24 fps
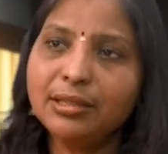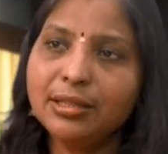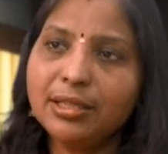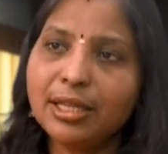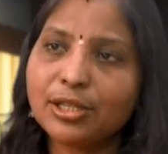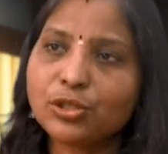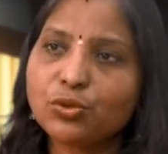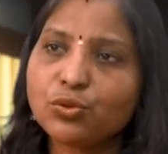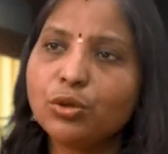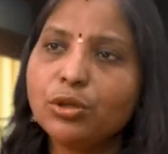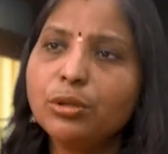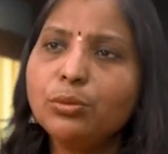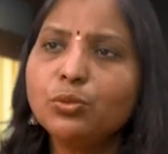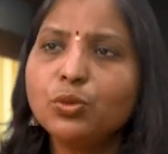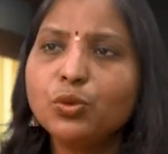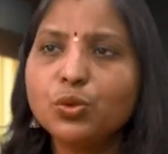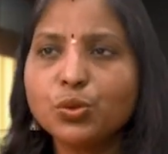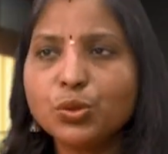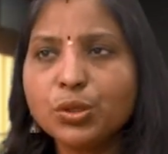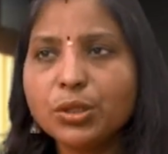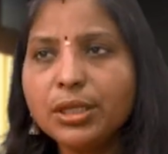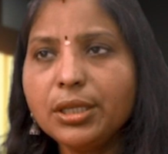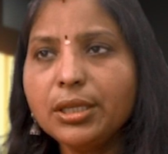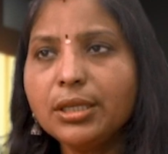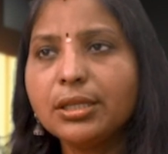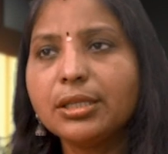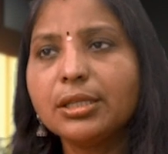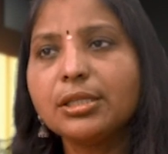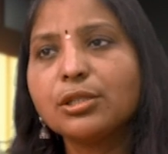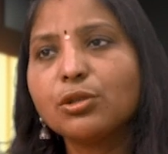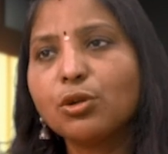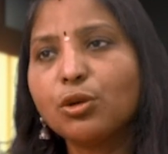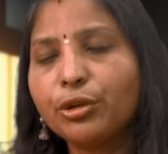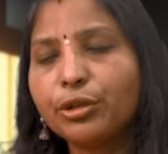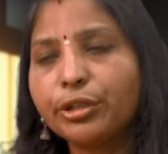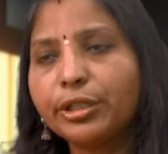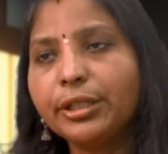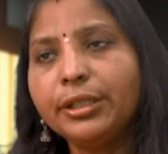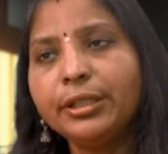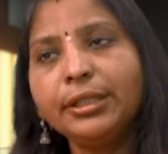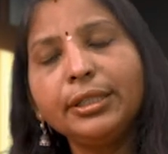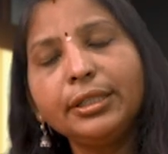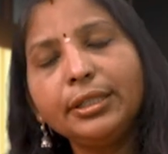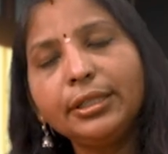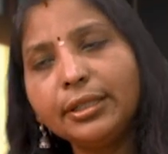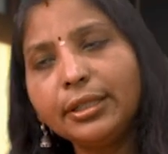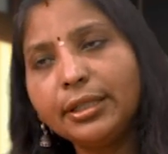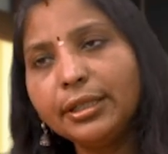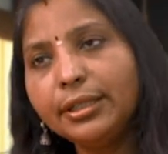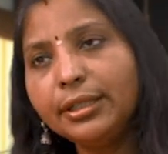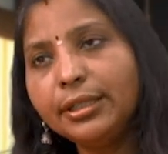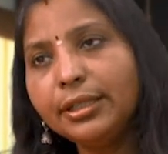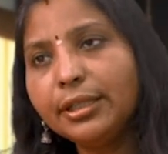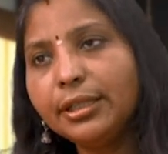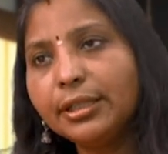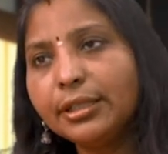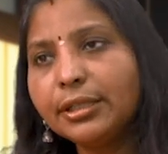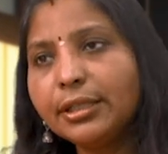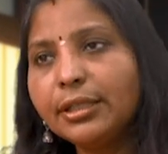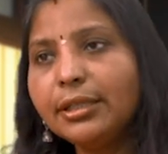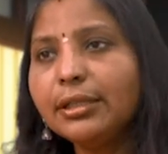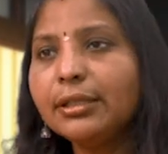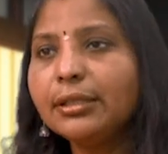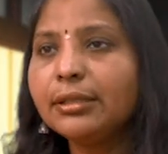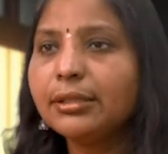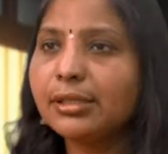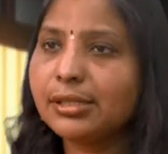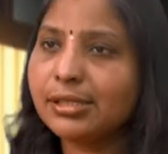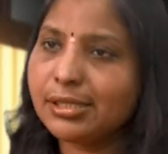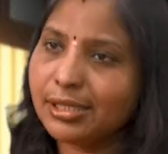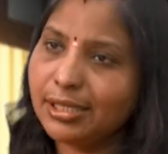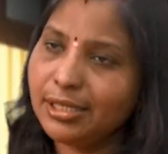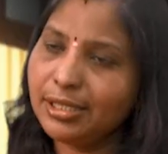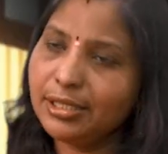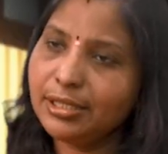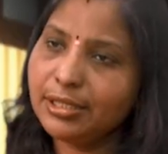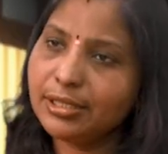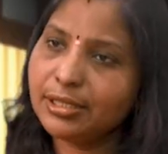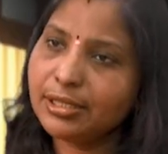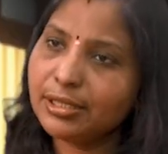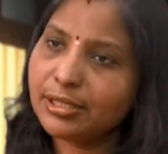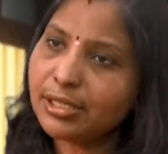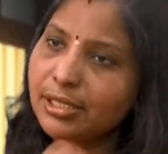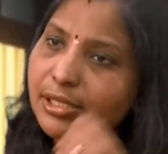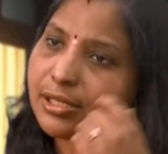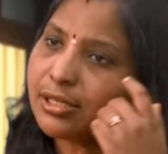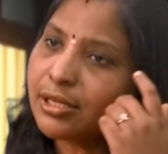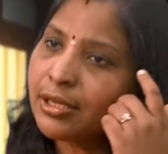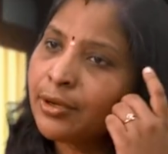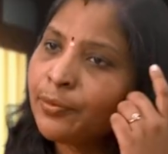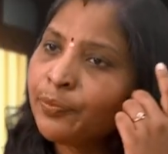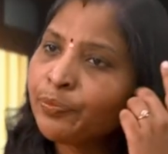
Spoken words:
That is why mostly it is contraindicated in the skin diseases.